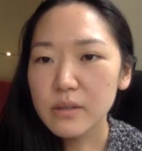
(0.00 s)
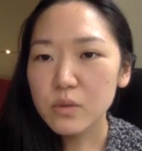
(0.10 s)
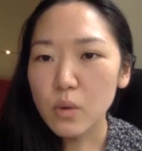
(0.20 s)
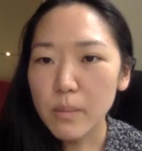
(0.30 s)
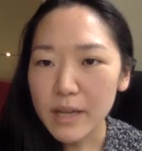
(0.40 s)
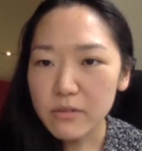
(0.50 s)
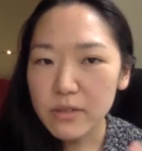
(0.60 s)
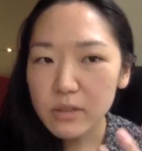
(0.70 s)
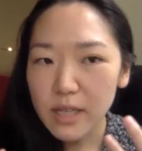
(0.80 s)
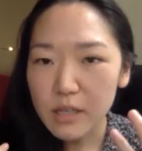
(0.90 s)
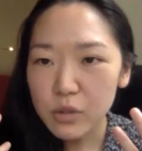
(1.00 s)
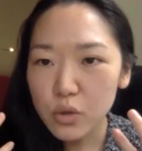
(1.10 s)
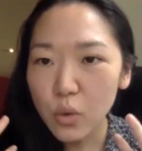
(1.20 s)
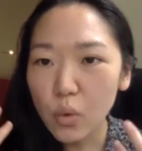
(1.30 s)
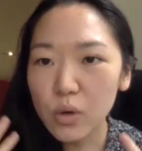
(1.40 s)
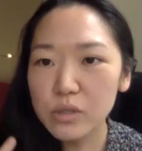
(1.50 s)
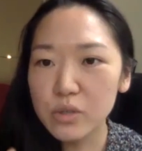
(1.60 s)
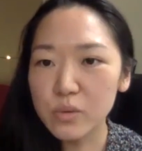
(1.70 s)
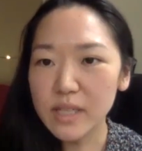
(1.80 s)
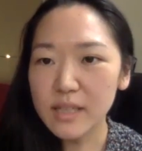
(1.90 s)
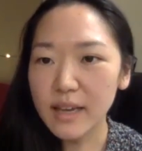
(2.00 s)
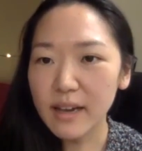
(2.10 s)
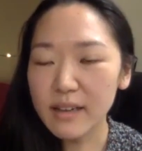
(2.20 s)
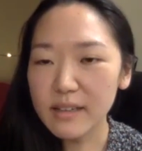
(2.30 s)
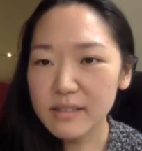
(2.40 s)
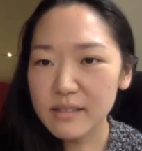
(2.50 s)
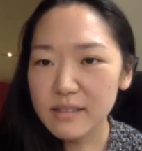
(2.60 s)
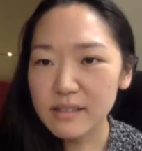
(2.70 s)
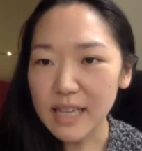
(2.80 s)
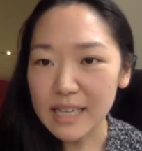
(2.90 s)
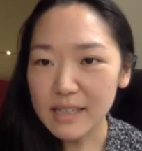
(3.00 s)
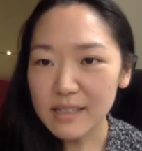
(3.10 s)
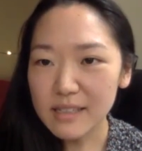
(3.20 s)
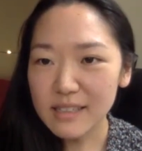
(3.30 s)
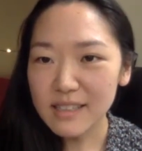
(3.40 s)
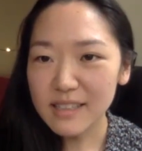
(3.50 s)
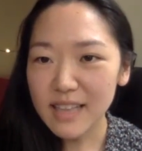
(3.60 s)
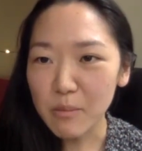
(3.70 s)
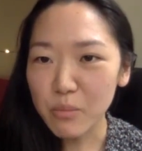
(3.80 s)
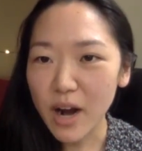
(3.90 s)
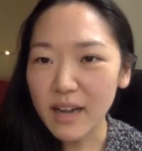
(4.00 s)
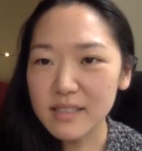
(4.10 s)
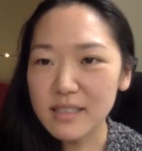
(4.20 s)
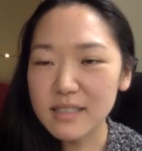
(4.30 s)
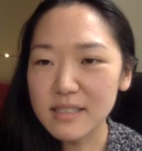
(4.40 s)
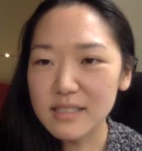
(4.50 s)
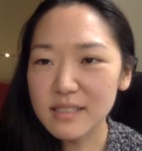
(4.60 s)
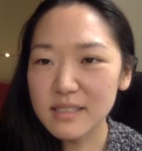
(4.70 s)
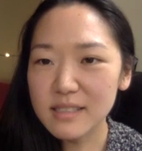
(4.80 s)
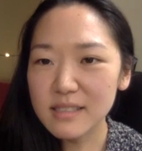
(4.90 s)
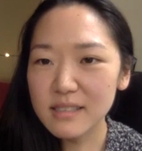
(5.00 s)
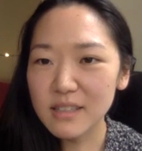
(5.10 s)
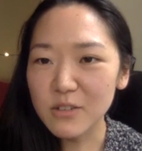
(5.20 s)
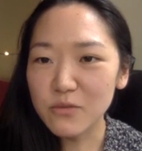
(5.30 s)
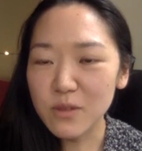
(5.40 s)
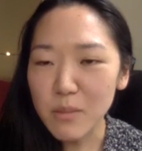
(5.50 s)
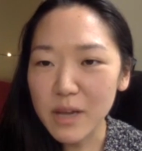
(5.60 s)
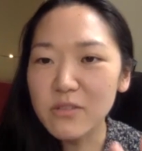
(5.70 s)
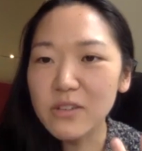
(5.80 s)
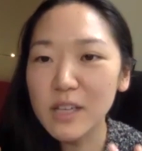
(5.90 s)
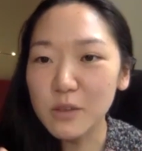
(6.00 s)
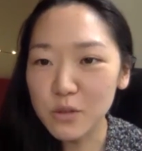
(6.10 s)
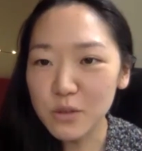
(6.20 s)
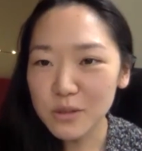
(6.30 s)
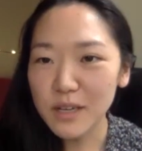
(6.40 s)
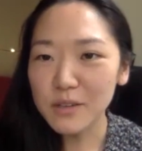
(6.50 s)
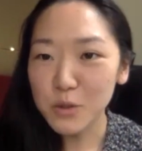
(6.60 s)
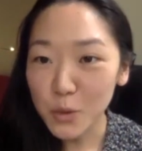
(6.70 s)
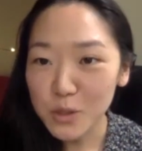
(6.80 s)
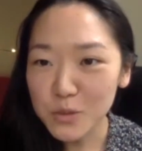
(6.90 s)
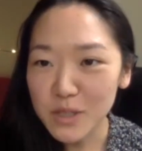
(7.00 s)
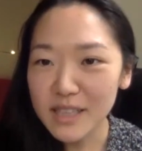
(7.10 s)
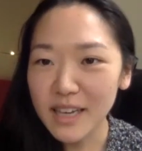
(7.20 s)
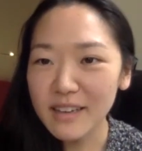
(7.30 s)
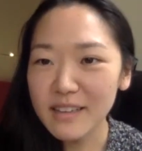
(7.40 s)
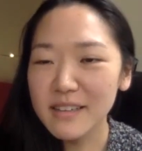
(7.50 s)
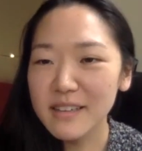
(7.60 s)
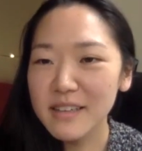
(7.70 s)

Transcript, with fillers: So it might feel like you're doing that, like that practice if it might feel like yeah you're doing that